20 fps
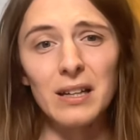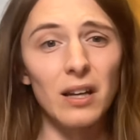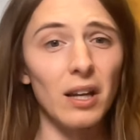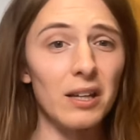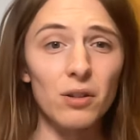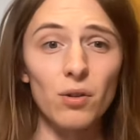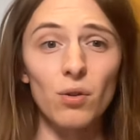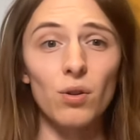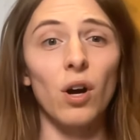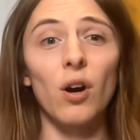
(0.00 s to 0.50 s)
Like
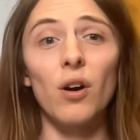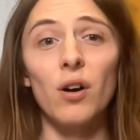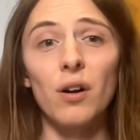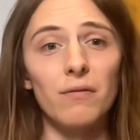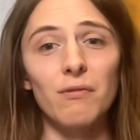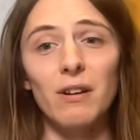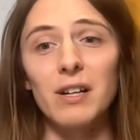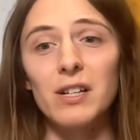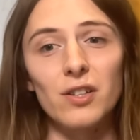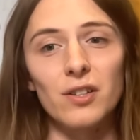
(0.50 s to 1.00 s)
you can't
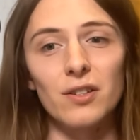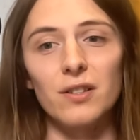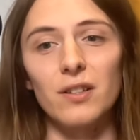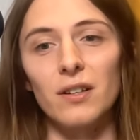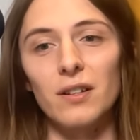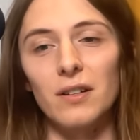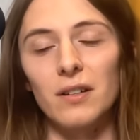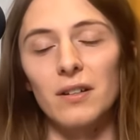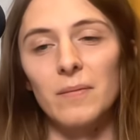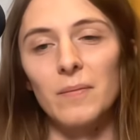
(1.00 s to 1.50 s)

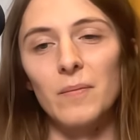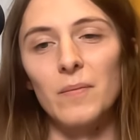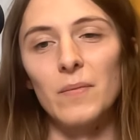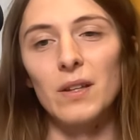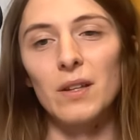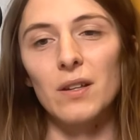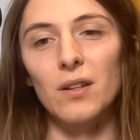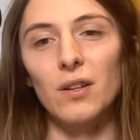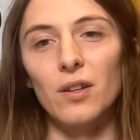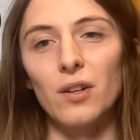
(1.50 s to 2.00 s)
register,
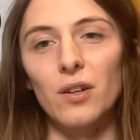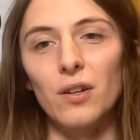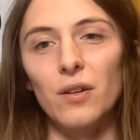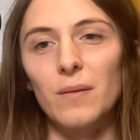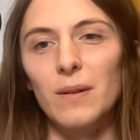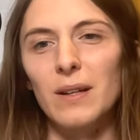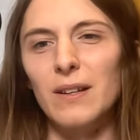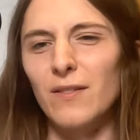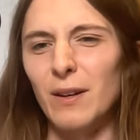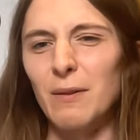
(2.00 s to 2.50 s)
you know,
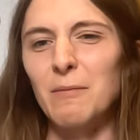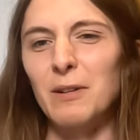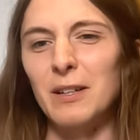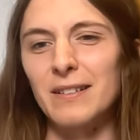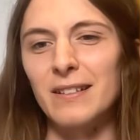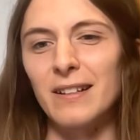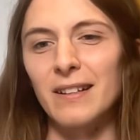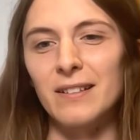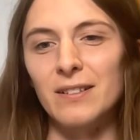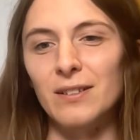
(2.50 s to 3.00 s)
if that makes
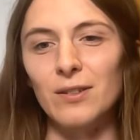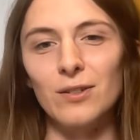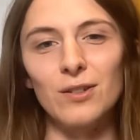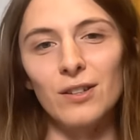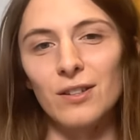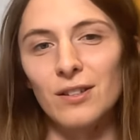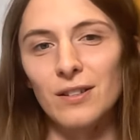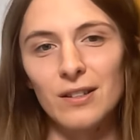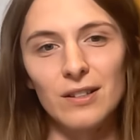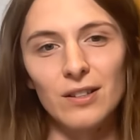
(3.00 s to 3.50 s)
sense. You
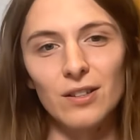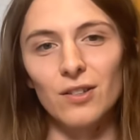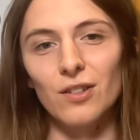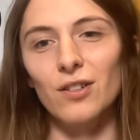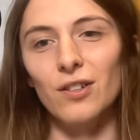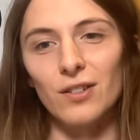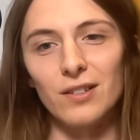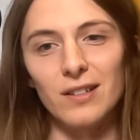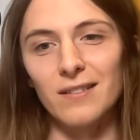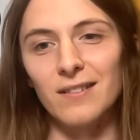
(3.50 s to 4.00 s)
just you
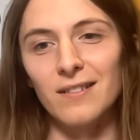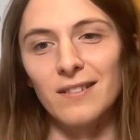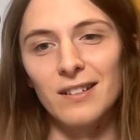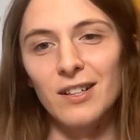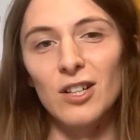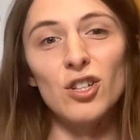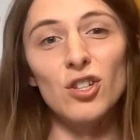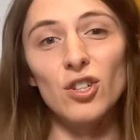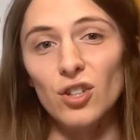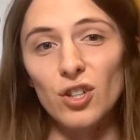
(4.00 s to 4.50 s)
just
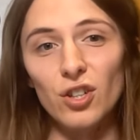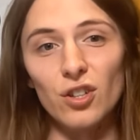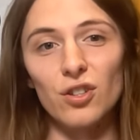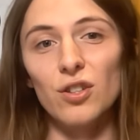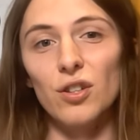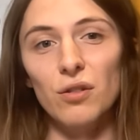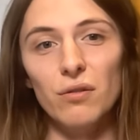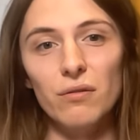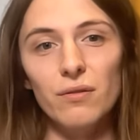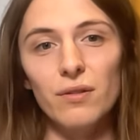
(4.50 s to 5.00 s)
you just
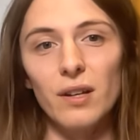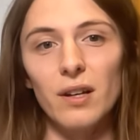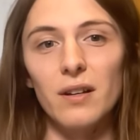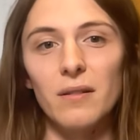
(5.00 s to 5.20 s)
use it.